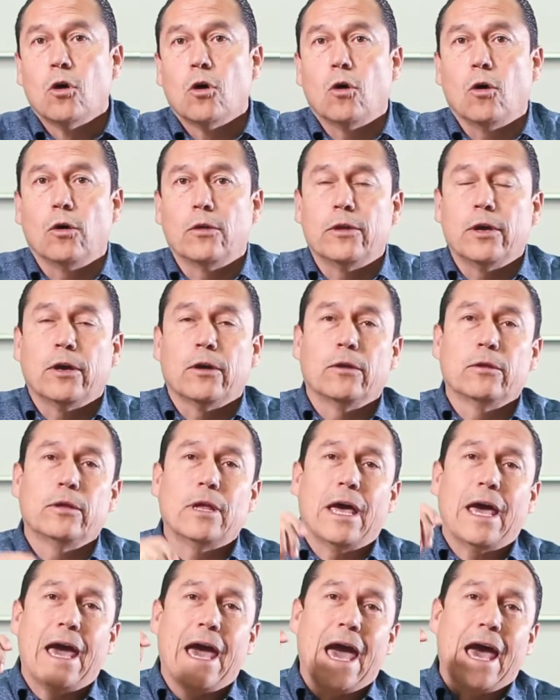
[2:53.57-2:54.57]
or they'll
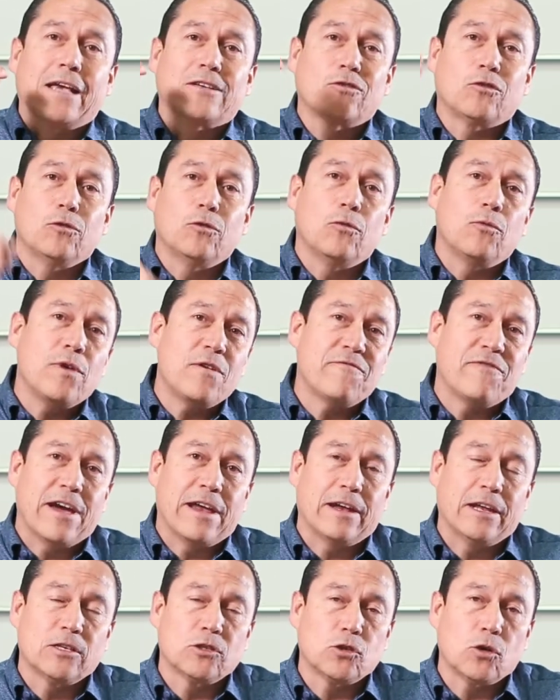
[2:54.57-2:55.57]
ask you to
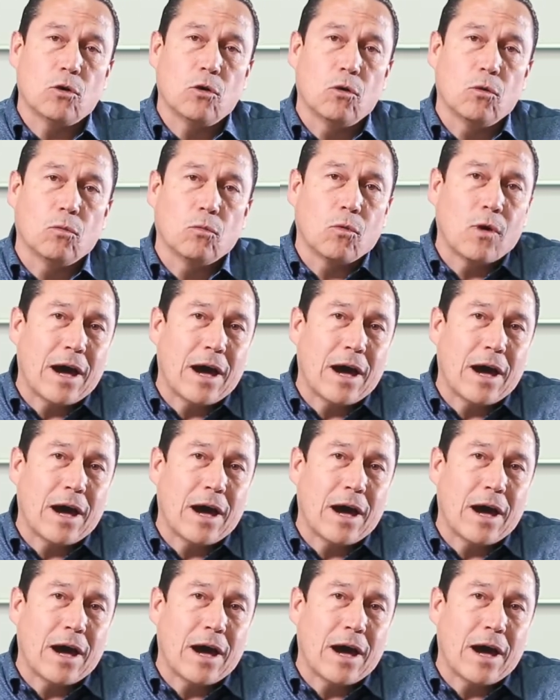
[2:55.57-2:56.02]
refinance your home.